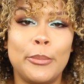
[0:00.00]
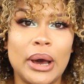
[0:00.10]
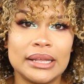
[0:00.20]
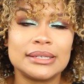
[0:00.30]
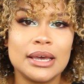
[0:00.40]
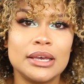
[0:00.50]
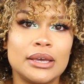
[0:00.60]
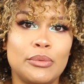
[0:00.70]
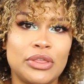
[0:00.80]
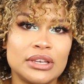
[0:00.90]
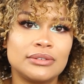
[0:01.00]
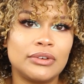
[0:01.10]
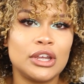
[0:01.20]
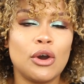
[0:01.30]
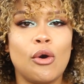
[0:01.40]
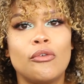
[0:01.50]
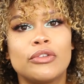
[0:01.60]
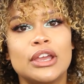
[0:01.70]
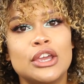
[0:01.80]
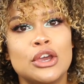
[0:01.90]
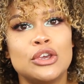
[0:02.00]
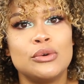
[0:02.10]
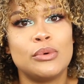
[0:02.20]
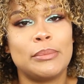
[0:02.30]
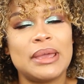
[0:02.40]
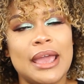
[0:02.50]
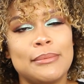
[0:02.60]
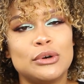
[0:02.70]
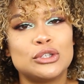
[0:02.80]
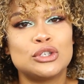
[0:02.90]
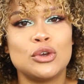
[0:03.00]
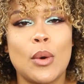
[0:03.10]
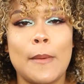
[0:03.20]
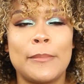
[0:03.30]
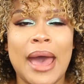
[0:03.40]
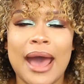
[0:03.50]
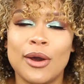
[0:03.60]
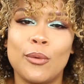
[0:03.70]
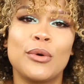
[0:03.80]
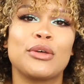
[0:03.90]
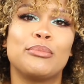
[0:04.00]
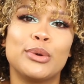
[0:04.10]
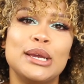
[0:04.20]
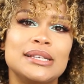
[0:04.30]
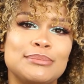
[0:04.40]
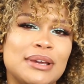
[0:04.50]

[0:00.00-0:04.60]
But with this video, hopefully you will be able to pack with a breeze,